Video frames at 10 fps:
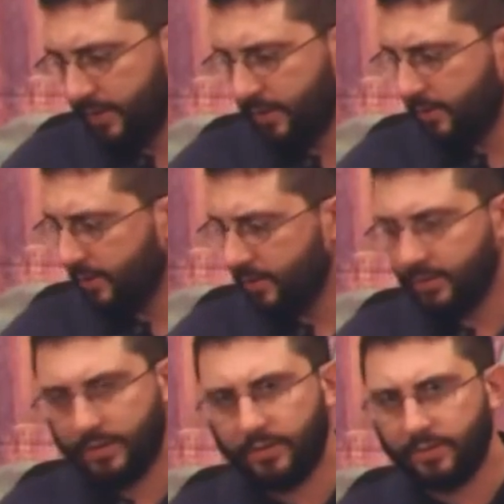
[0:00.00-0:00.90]
don't know,
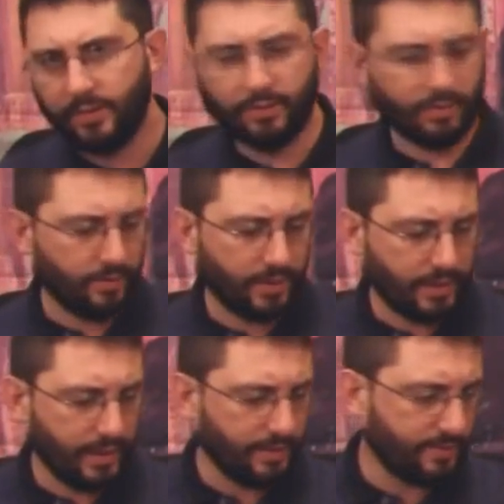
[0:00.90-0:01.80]
I don't know, you know, I
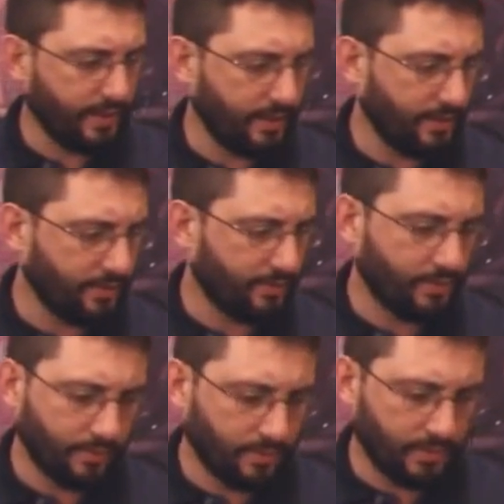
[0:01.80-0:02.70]
can't stand this
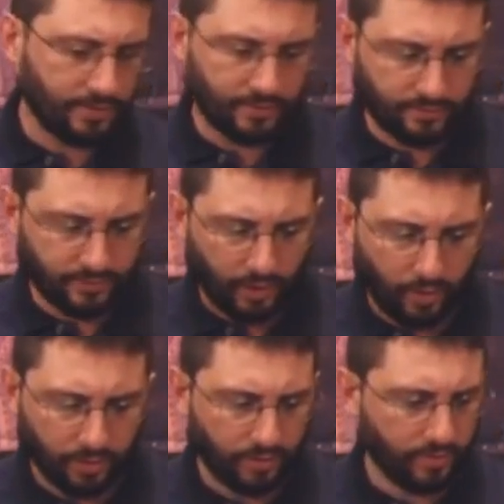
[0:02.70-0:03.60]
this
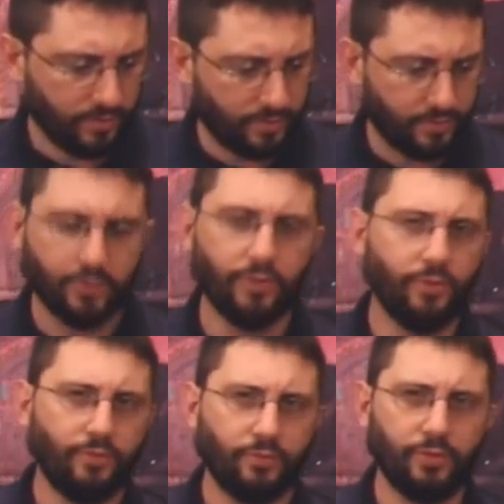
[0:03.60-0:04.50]
vulgar,
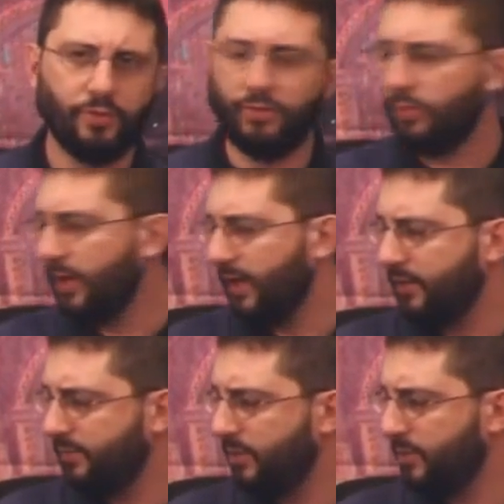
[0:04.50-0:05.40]
crude, rude way
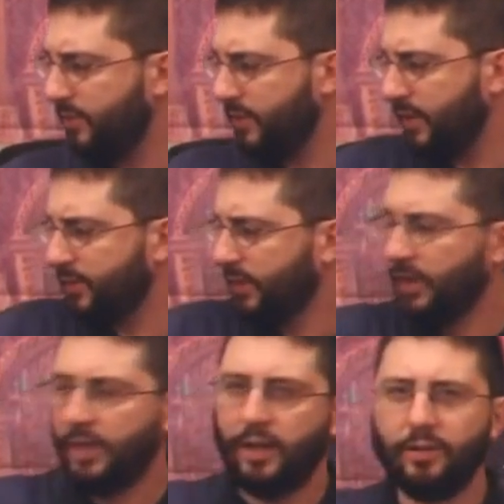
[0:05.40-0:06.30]
of doing things.
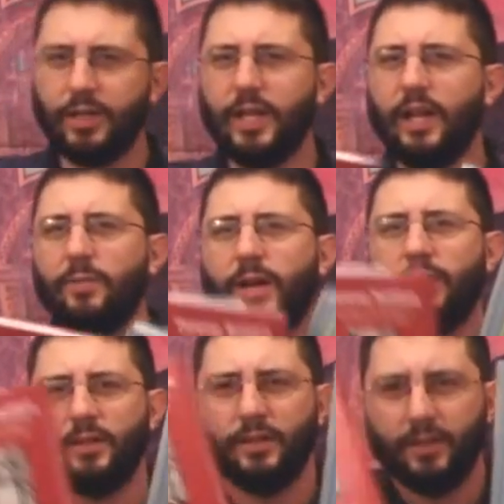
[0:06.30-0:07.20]
Okay, how
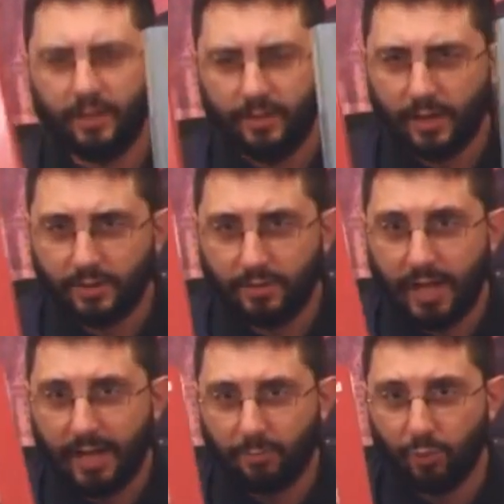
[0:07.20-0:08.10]
about Dr.
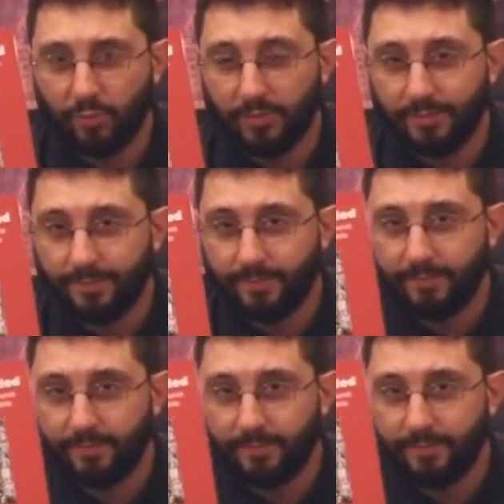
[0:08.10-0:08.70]
Jack Moorman?